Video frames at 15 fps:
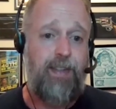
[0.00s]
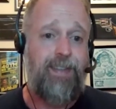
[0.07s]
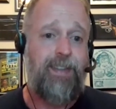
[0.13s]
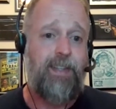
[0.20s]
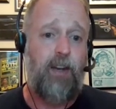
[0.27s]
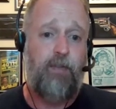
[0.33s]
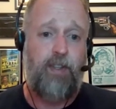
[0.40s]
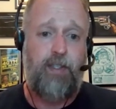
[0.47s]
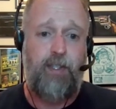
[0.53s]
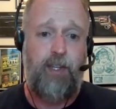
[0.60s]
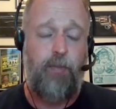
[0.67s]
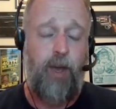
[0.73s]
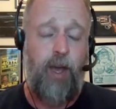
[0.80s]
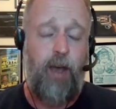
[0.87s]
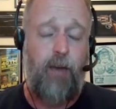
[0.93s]
instead of a
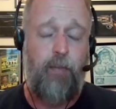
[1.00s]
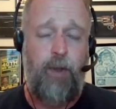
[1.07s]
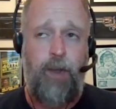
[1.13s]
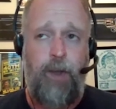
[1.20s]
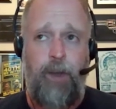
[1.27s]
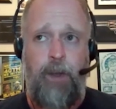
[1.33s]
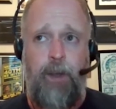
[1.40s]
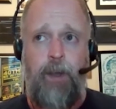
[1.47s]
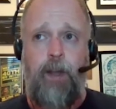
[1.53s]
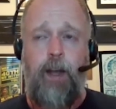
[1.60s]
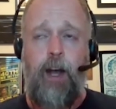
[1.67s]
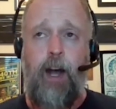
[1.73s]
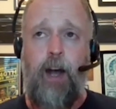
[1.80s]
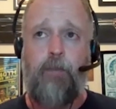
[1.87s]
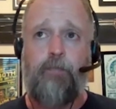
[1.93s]

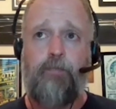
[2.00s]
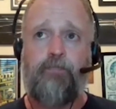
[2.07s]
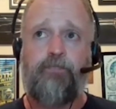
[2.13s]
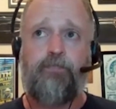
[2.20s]
CPAP.